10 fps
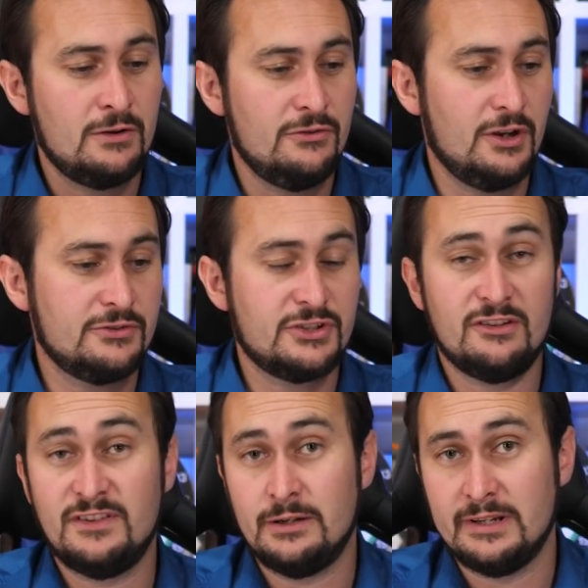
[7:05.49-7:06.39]
Though
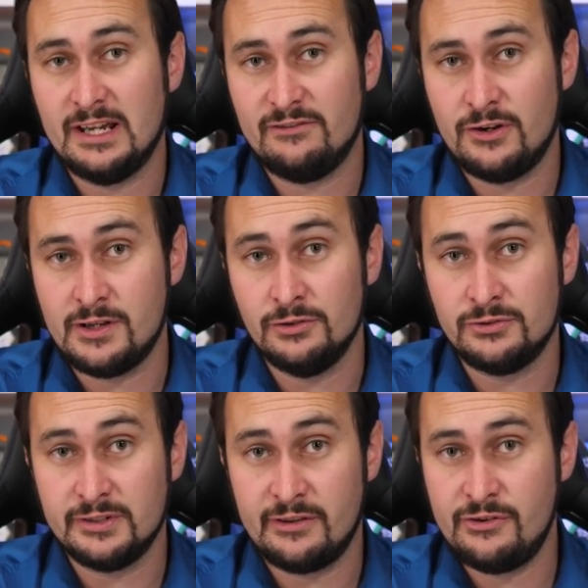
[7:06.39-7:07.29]
so far we have only
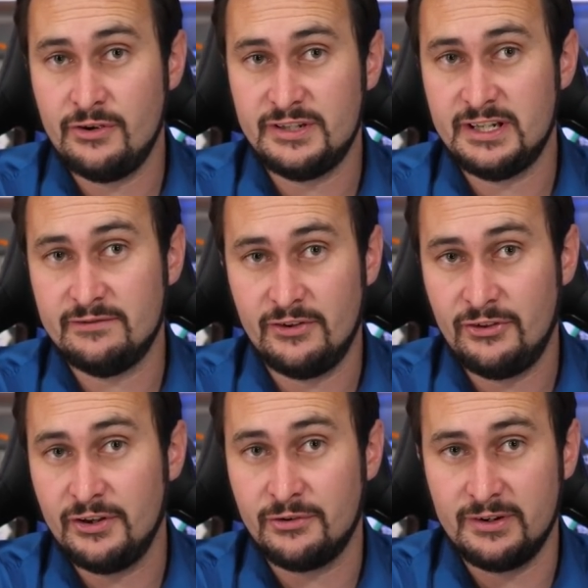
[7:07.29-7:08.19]
looked at 13 of the
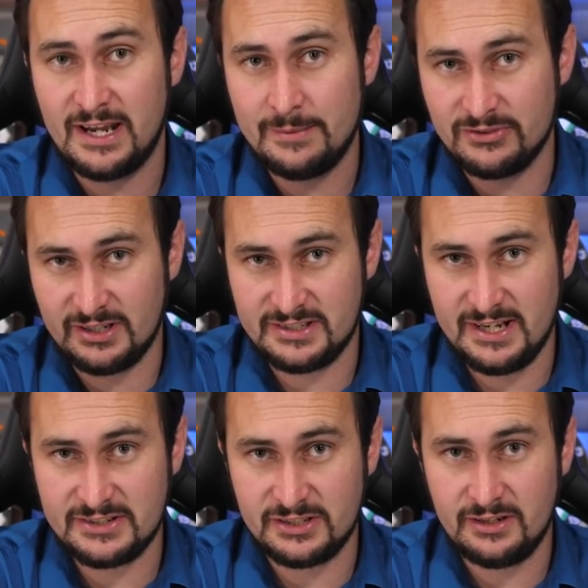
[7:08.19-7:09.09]
33 games that I
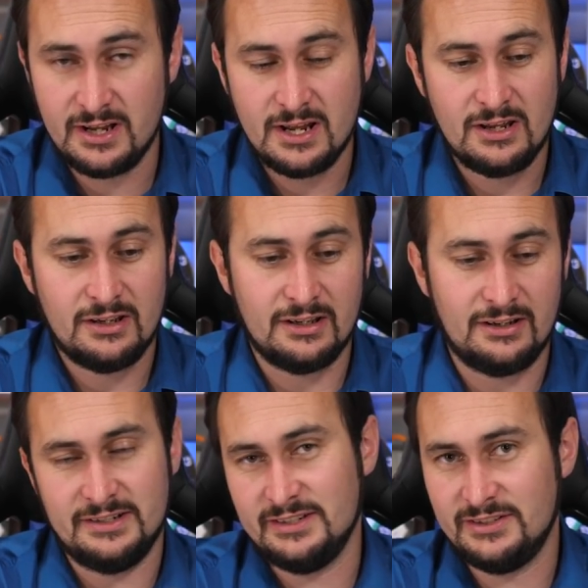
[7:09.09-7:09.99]
tested. Uh,
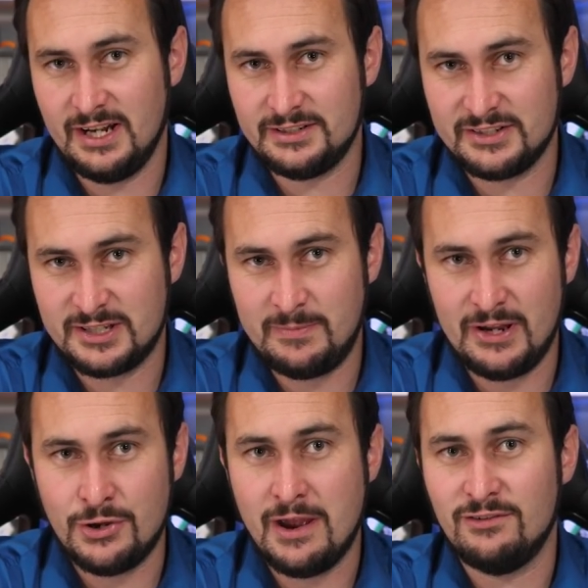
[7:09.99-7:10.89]
I did that to
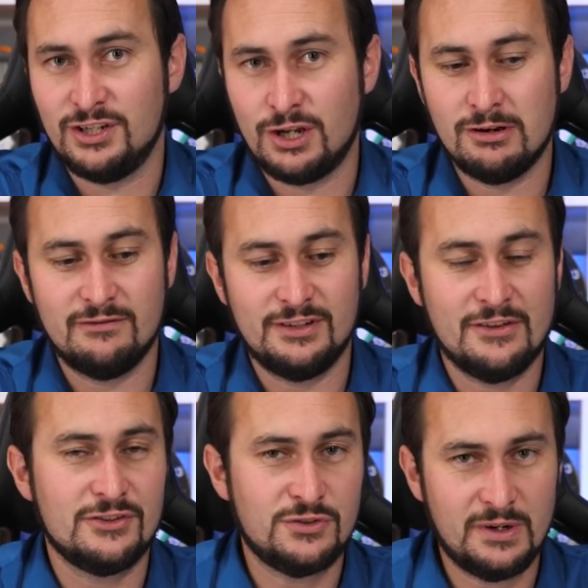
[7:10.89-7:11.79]
spare you having to go over the
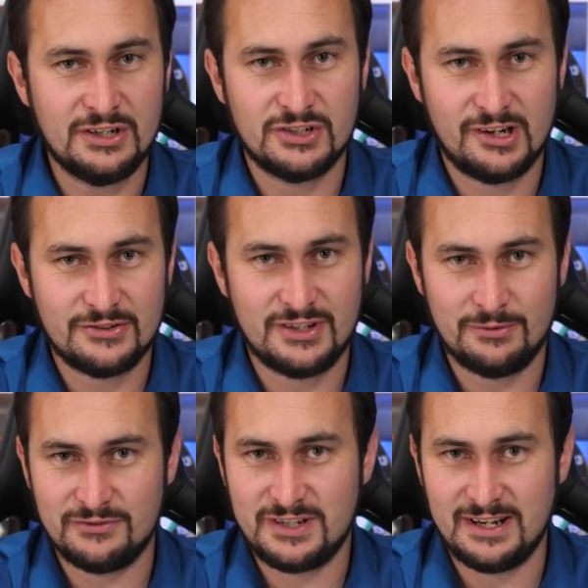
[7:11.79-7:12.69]
other 20 titles. That
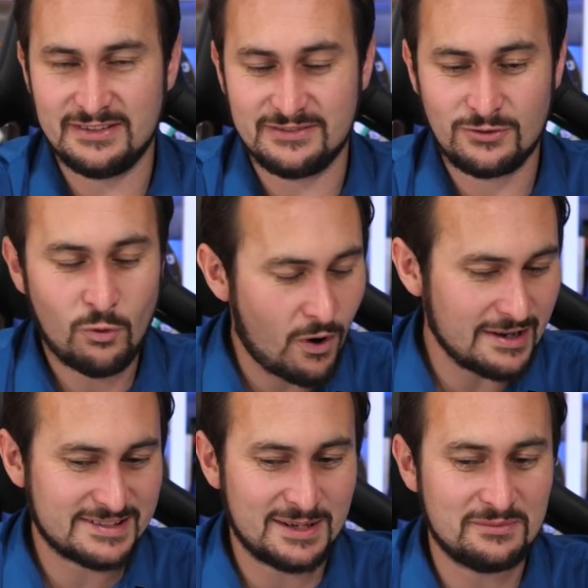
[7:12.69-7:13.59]
would have taken
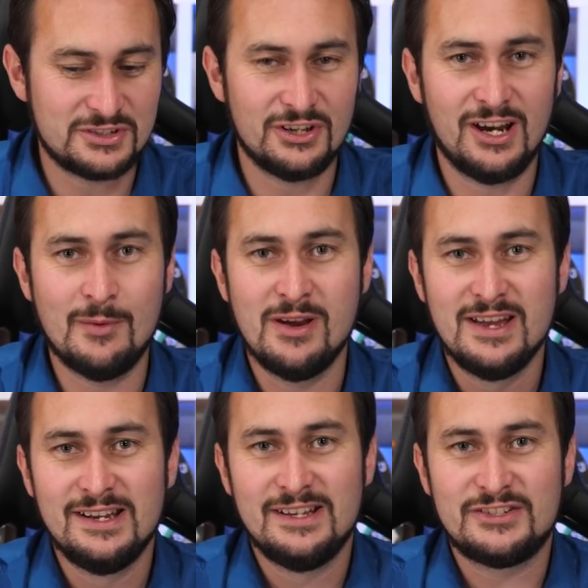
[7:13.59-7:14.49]
quite some time.
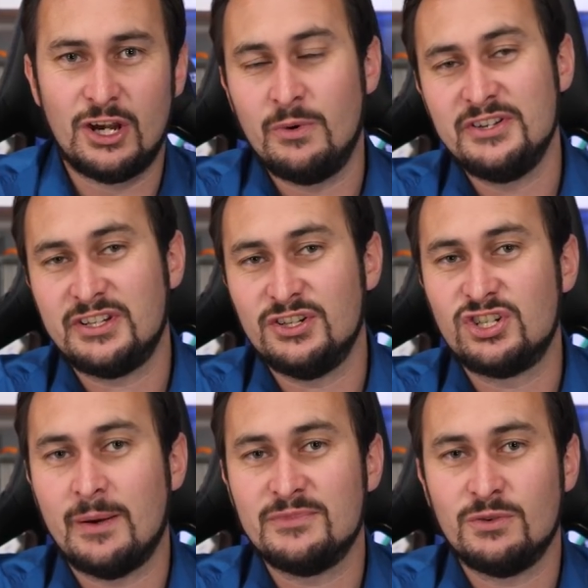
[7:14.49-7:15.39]
So we're just going to
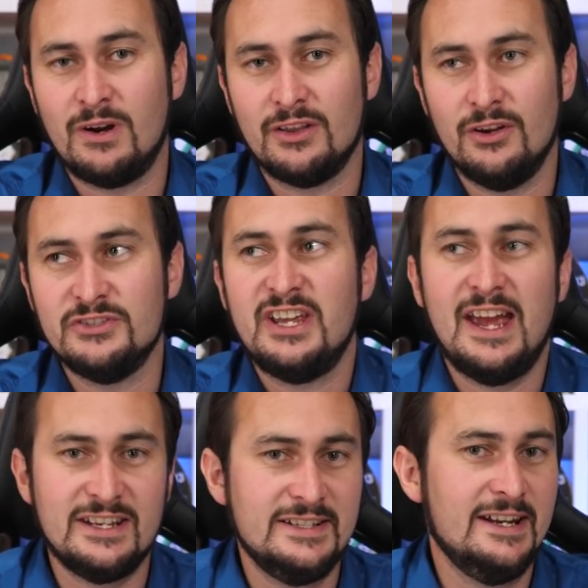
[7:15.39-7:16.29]
jump to one of those
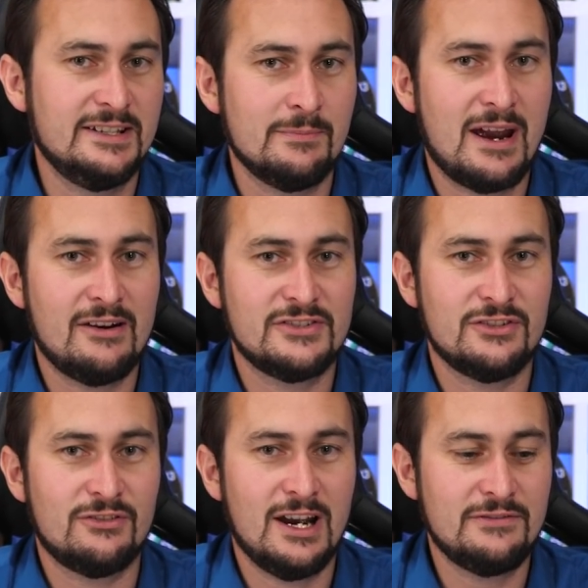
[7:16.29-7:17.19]
head-to-head -head
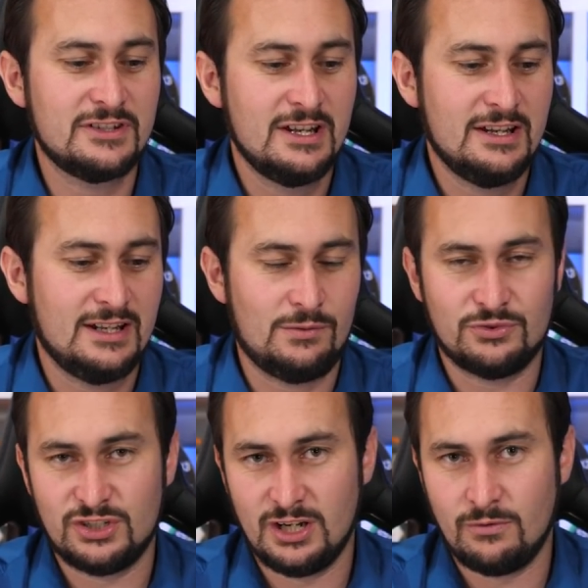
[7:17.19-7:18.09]
comparison graphs, and
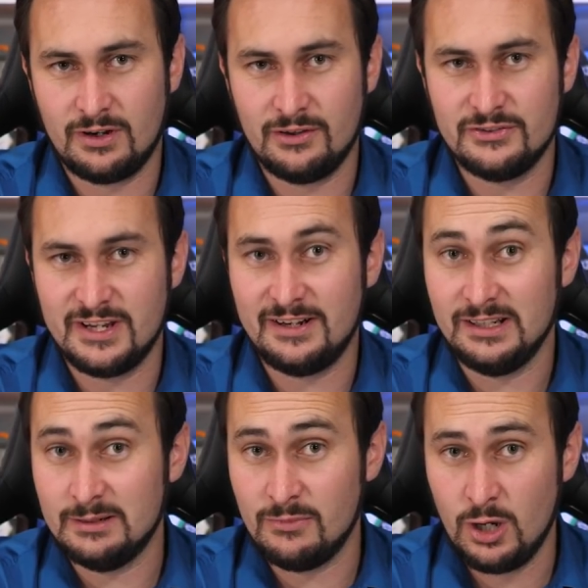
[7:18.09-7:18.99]
we'll check one of those out
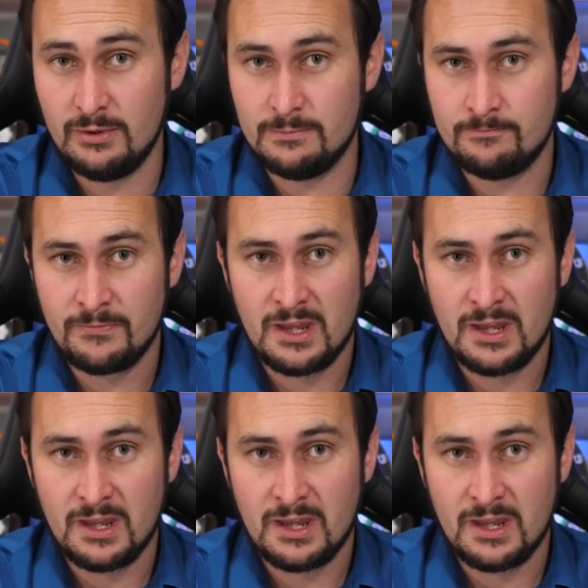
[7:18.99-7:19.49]
in a moment.